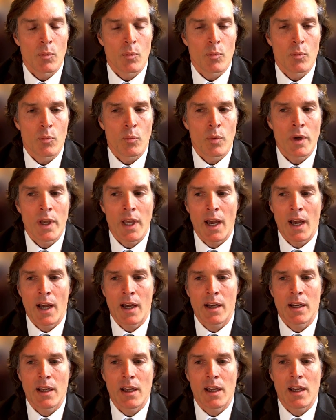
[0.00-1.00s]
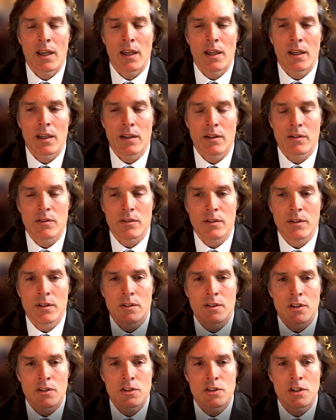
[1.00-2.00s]
We had a
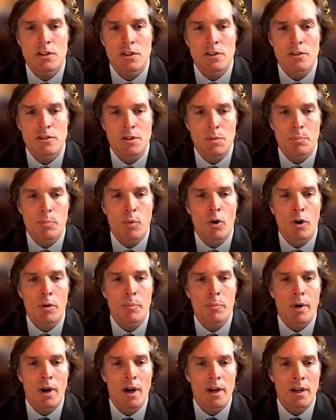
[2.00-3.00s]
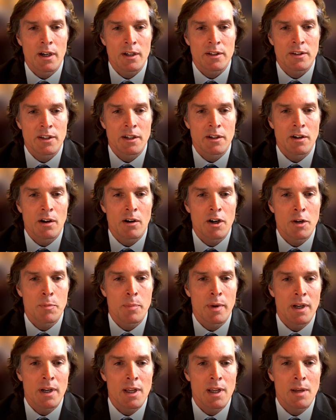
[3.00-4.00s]
decision support product that had already
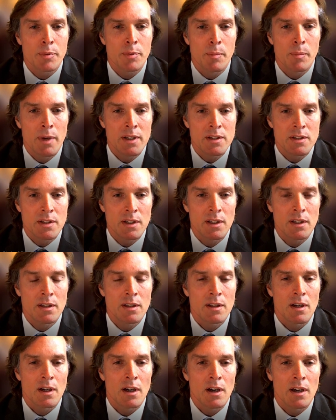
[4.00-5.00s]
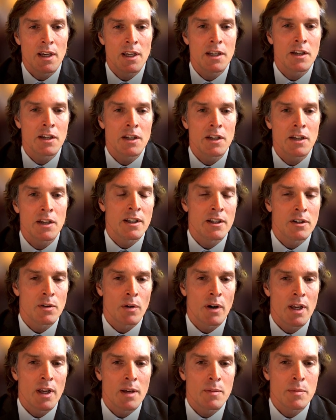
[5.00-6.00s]
been implemented, integrated into
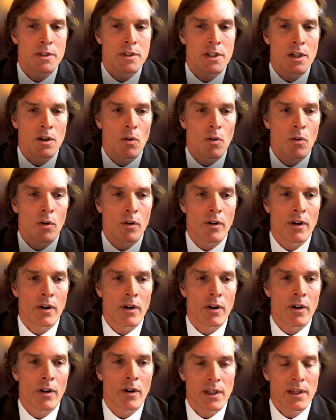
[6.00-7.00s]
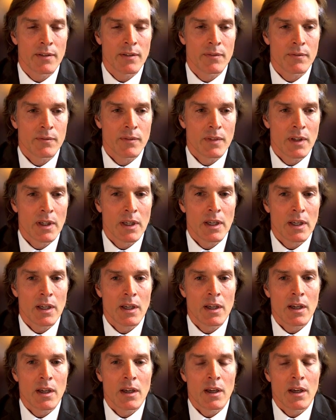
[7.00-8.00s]
our imaging order entry.
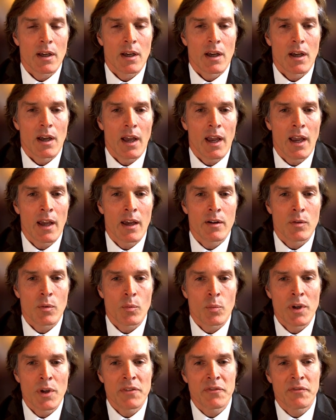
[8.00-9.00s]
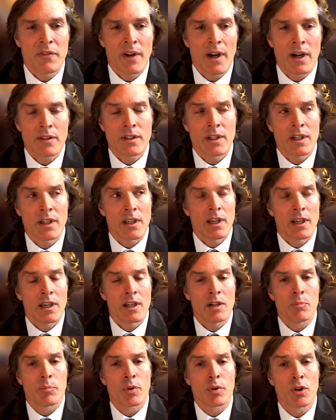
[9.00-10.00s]
And we found that it had
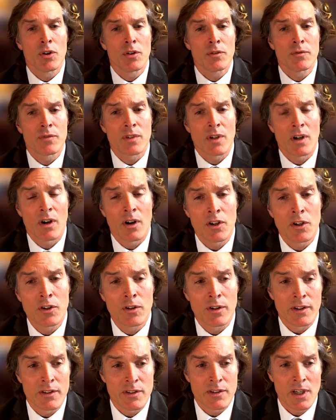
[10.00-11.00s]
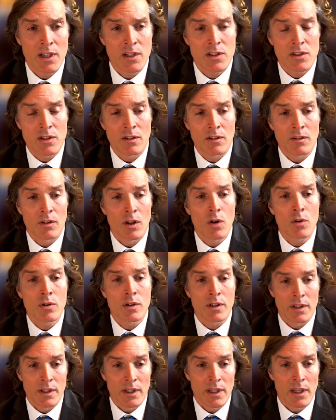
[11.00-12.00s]
improved our utilization
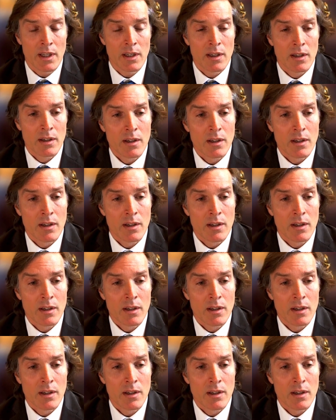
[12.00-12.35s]
locally,